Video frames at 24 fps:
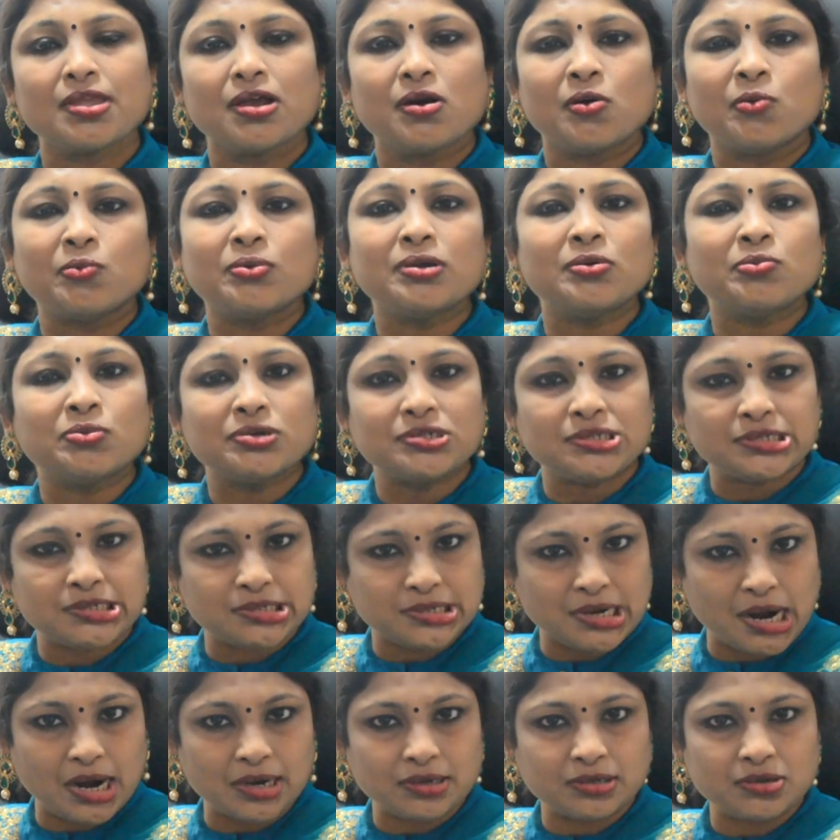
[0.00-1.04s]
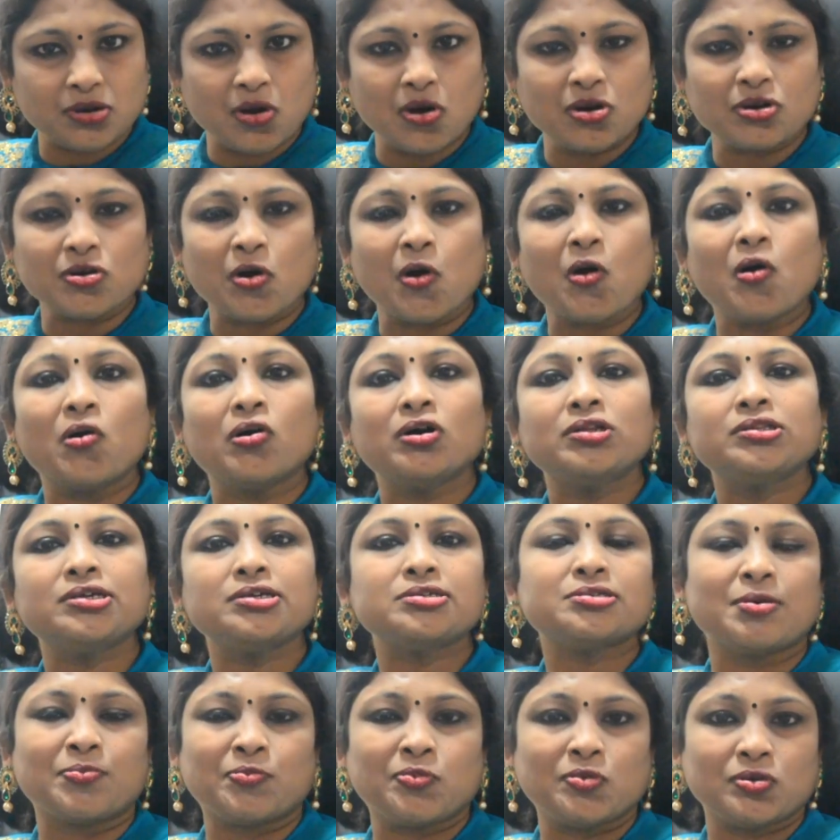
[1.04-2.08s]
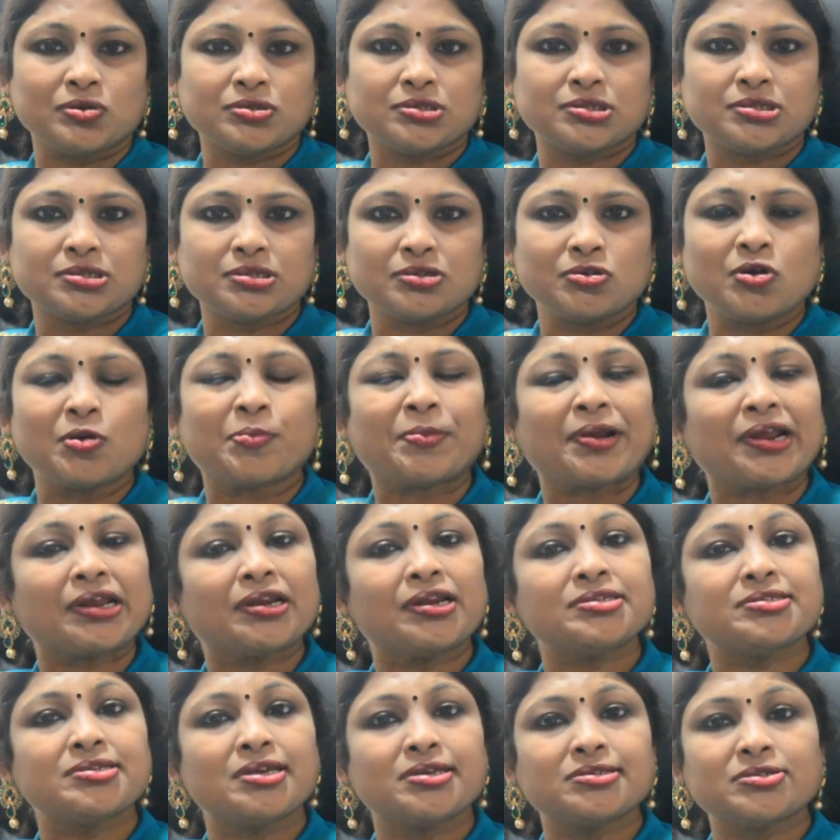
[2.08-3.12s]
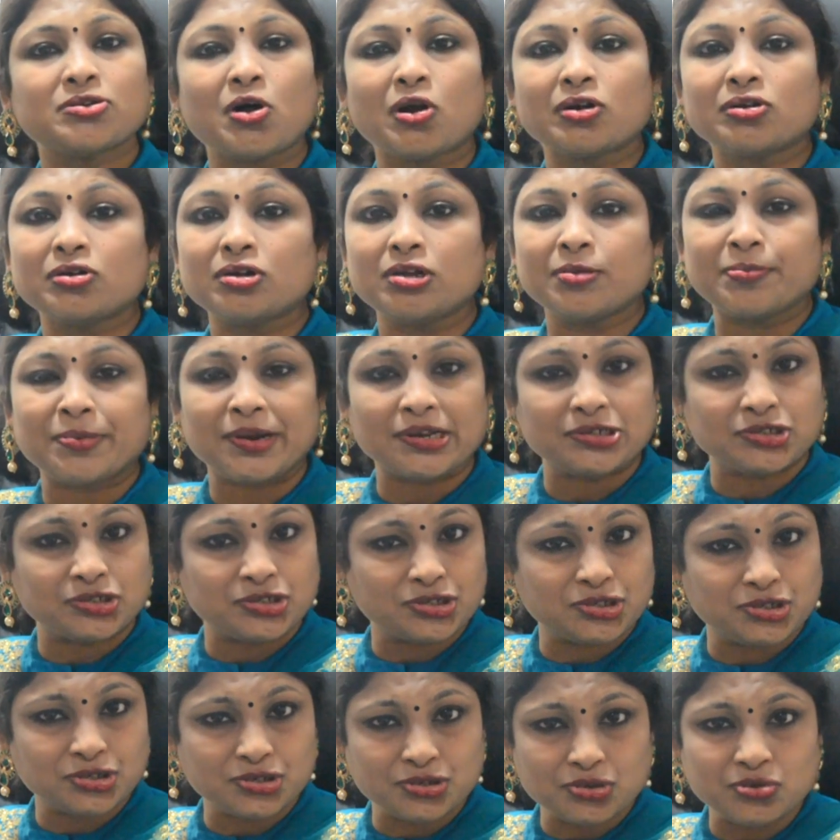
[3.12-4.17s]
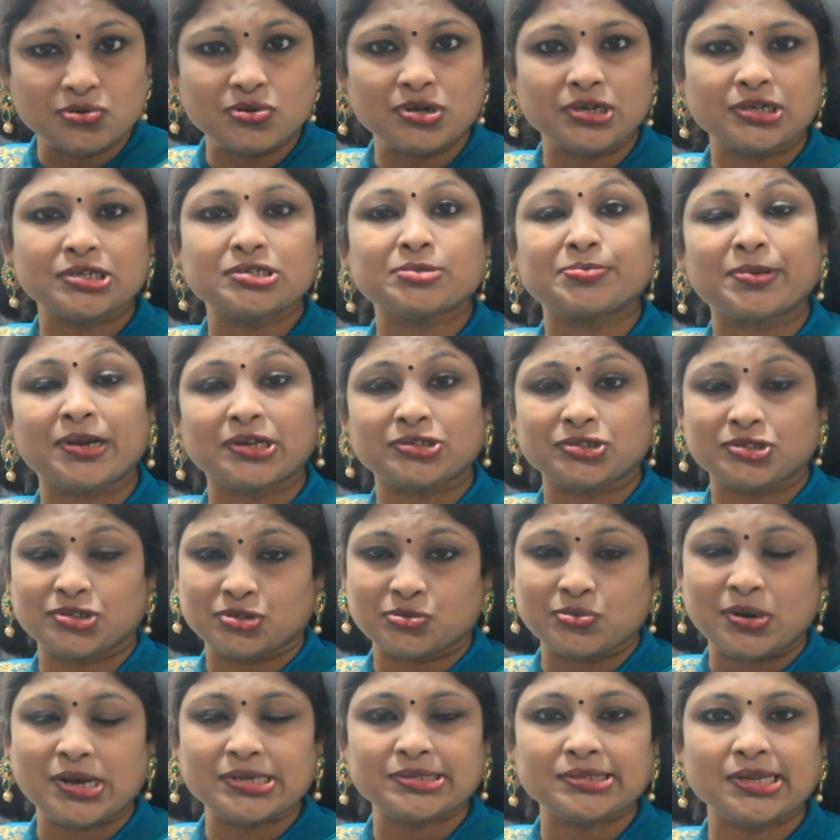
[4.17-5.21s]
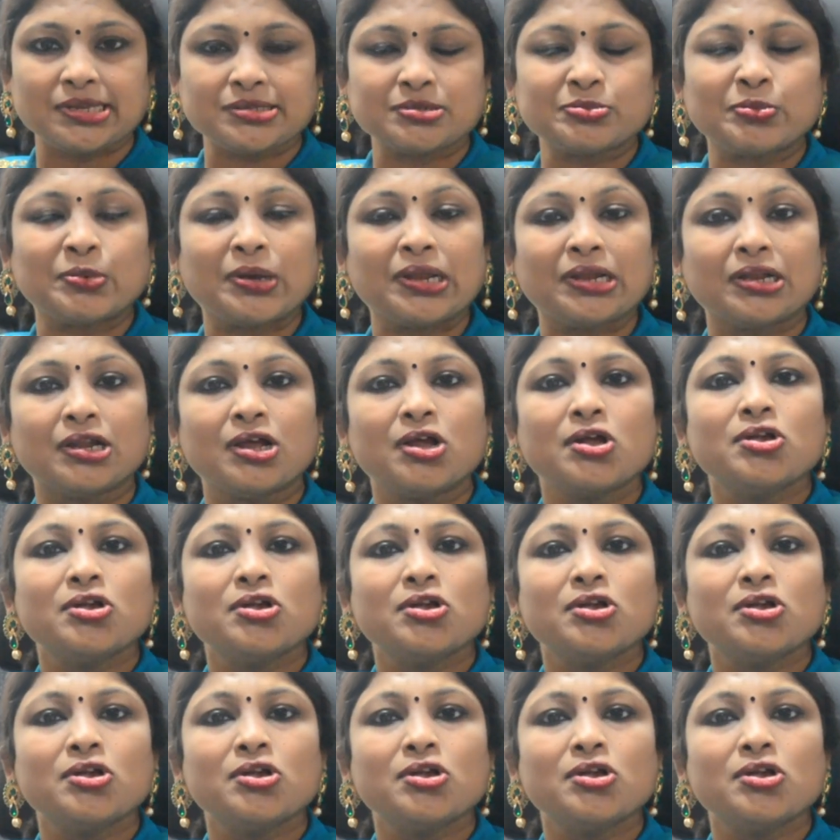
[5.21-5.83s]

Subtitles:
We would start on all the supports. Your pregnancy is not only precious to you, it is precious to us as well.